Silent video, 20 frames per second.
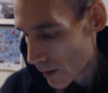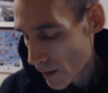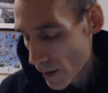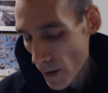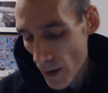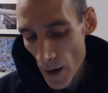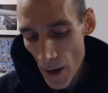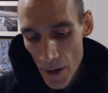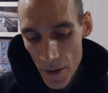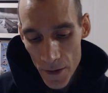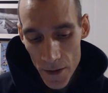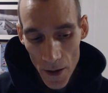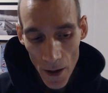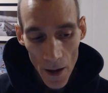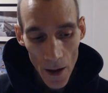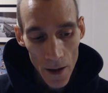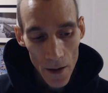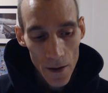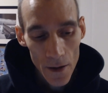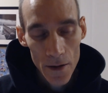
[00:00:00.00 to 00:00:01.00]

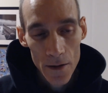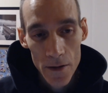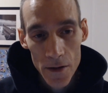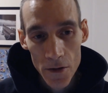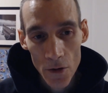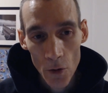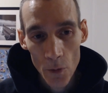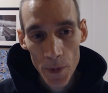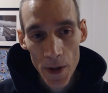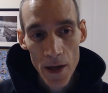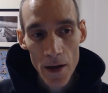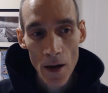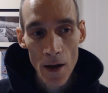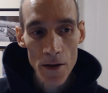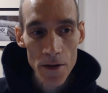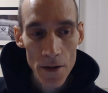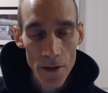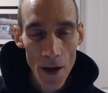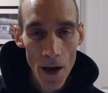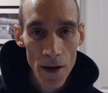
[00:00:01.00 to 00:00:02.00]
And so
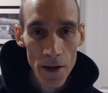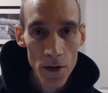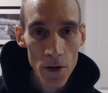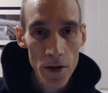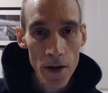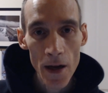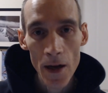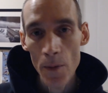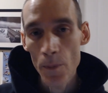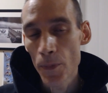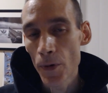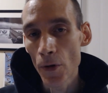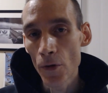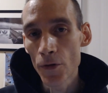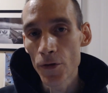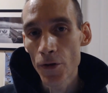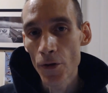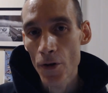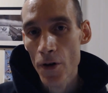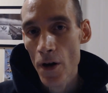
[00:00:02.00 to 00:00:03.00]
because of that, you can't
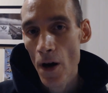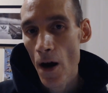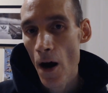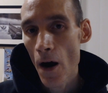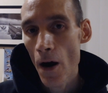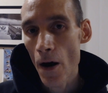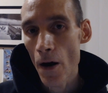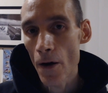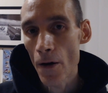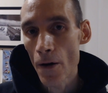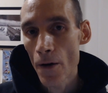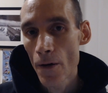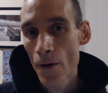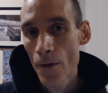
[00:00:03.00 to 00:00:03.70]
build your car.